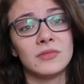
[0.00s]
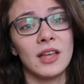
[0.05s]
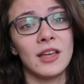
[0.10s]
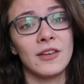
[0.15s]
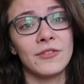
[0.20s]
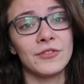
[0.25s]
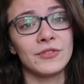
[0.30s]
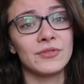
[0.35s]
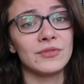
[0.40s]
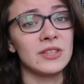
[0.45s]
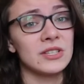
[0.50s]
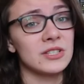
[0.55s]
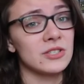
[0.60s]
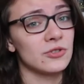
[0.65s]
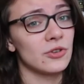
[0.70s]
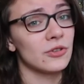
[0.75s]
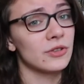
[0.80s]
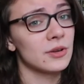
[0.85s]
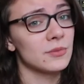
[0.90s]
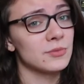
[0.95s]
If this
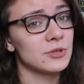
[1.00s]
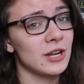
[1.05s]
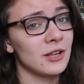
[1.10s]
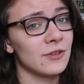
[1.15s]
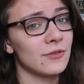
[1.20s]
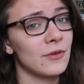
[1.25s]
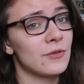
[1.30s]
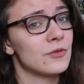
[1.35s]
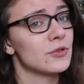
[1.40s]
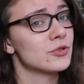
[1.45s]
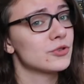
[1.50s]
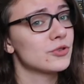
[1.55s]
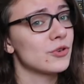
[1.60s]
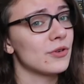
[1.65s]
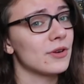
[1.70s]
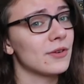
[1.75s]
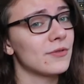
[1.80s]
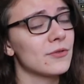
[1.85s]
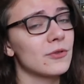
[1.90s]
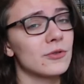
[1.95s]
is not the objective of your
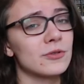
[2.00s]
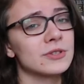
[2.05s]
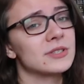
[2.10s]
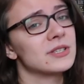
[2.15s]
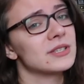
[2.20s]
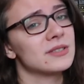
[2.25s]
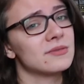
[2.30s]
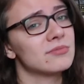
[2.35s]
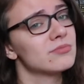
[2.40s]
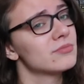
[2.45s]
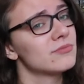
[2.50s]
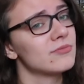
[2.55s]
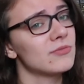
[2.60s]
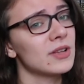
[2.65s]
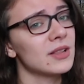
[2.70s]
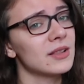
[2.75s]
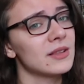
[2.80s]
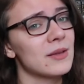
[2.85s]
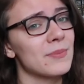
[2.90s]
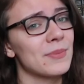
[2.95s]
story, of course, this
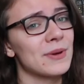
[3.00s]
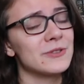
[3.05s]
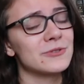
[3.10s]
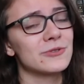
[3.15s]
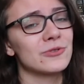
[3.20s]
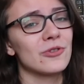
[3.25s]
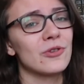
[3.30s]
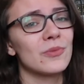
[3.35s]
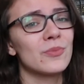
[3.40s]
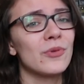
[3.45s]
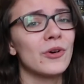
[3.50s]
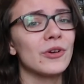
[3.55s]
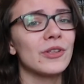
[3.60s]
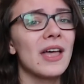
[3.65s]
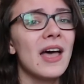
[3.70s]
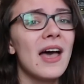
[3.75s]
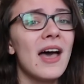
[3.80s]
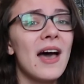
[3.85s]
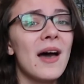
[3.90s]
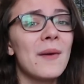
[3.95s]
really depends on your
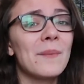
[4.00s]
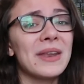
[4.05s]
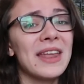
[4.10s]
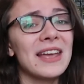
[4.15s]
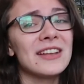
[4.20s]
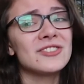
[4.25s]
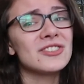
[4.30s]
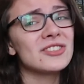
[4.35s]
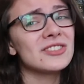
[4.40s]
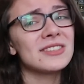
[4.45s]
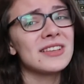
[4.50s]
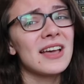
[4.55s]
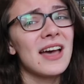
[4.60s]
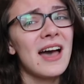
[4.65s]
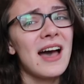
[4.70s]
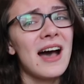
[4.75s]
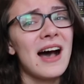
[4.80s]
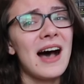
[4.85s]
plot. But yeah, just